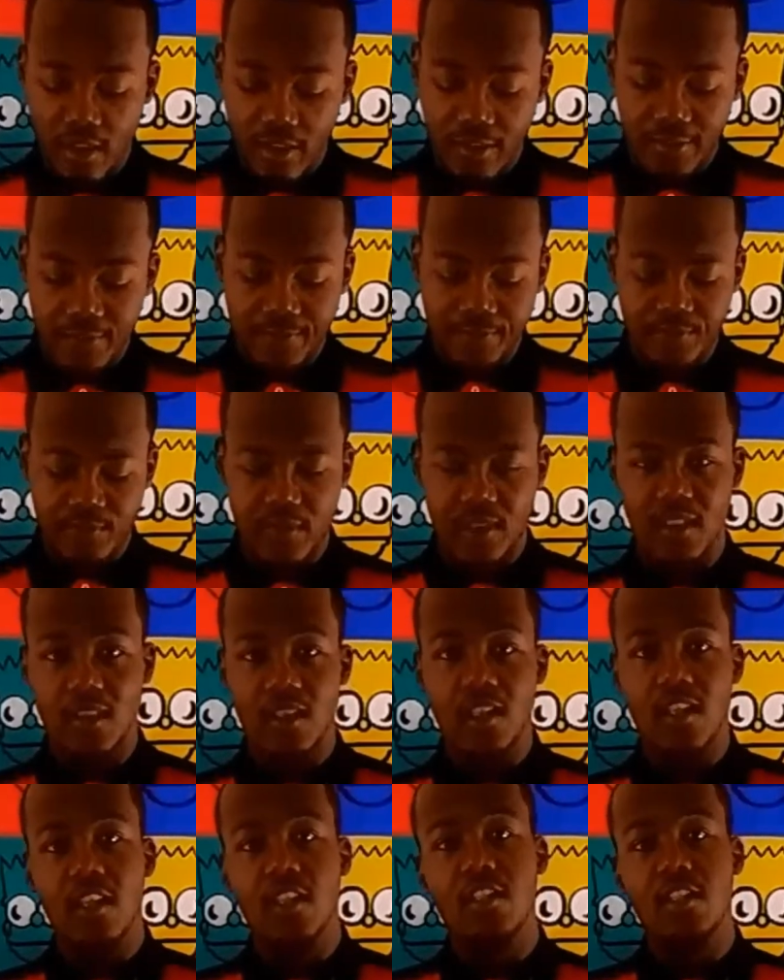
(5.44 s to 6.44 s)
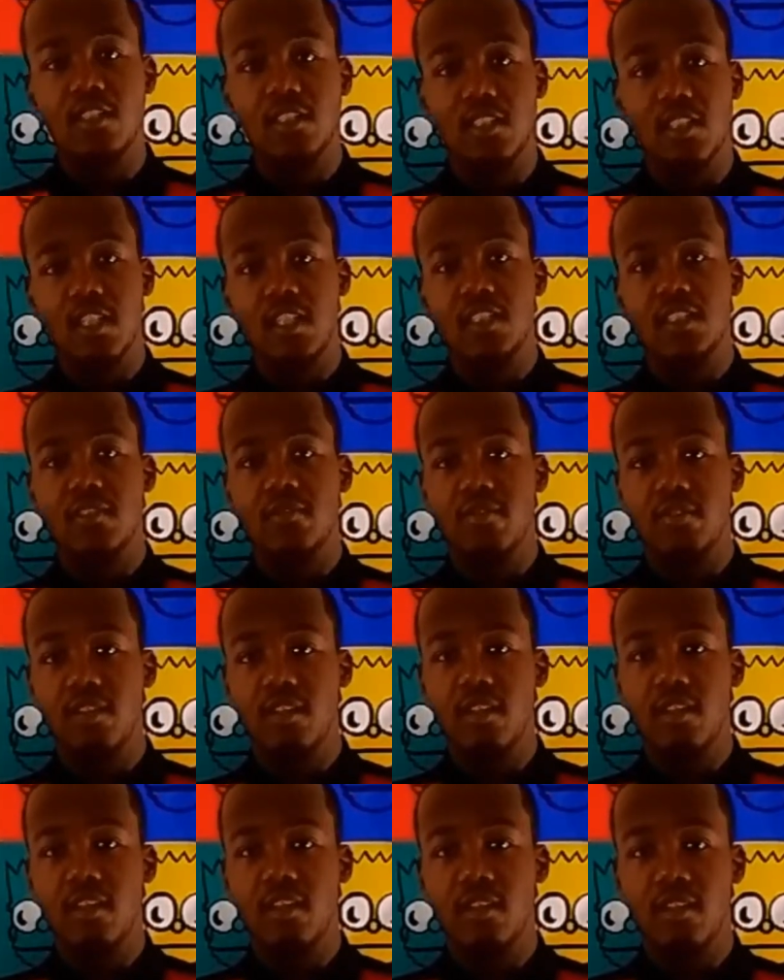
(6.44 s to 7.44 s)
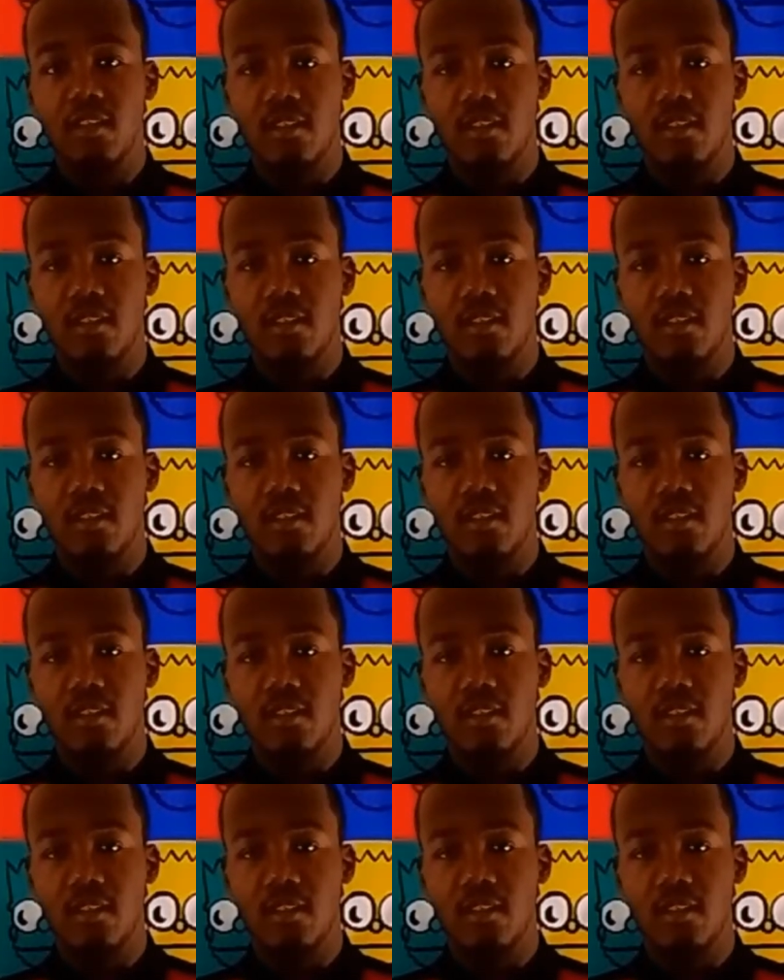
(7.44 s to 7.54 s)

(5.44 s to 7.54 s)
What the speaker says: another discussion vid.